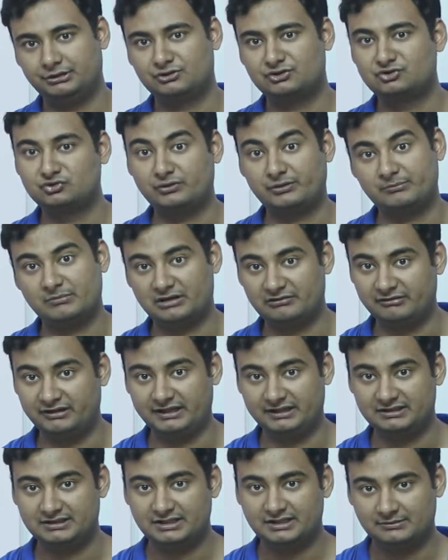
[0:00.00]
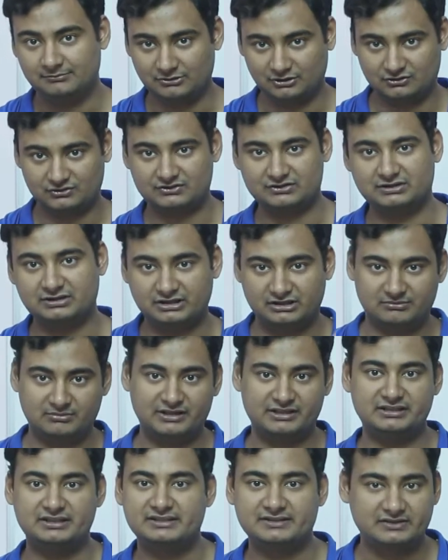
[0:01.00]
swim away, because the
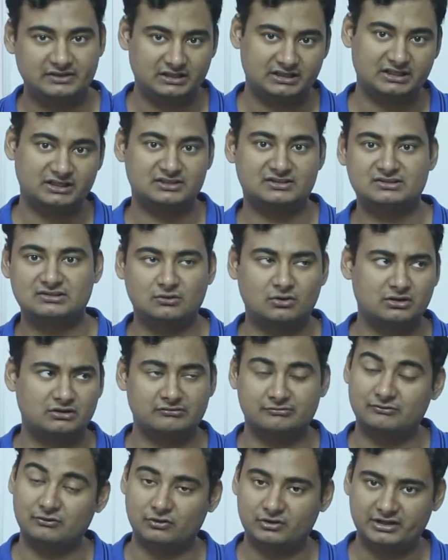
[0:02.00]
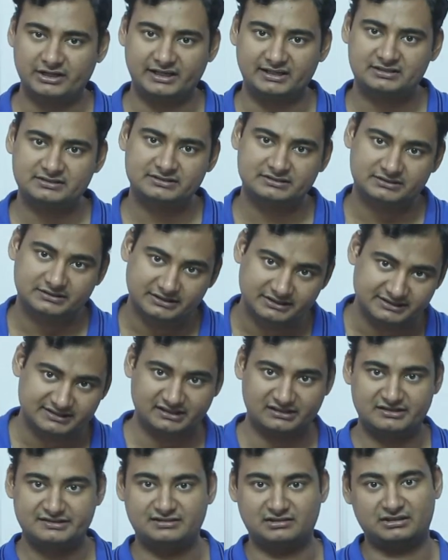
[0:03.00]
turbine is creating a sort of vortex. It's
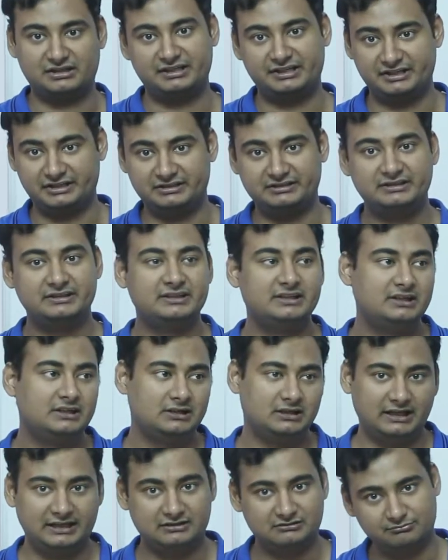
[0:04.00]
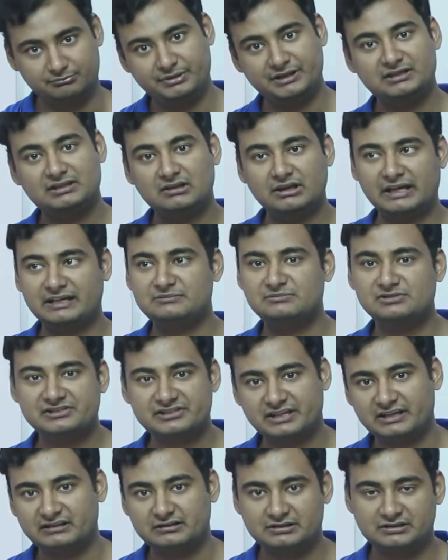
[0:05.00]
gonna suck it in. Like, big animals
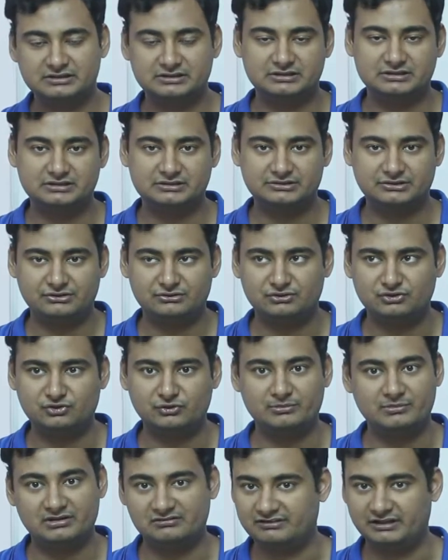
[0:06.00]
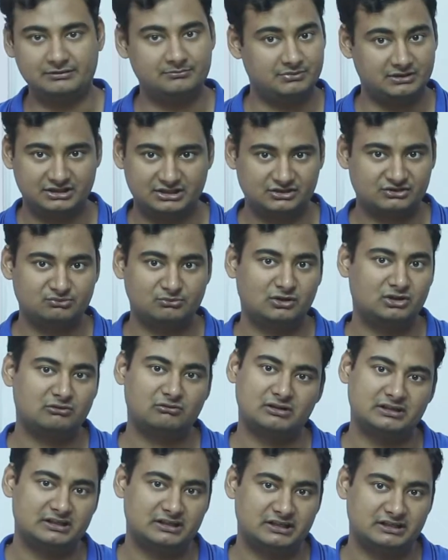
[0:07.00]
can swim away, but small
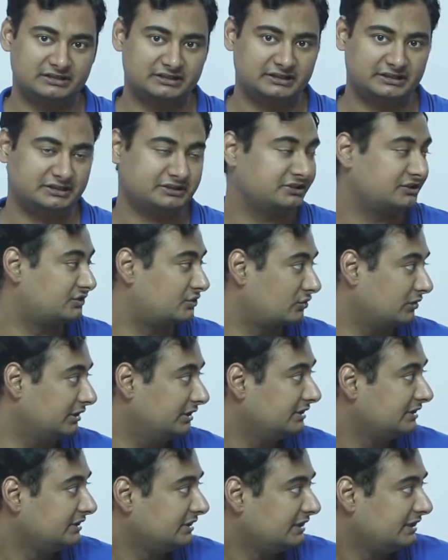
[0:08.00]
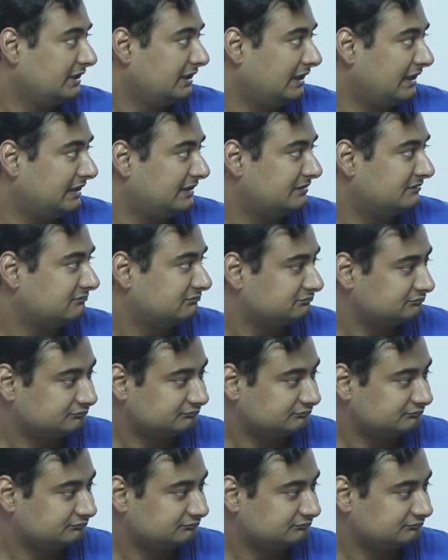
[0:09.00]
ones are getting destroyed. And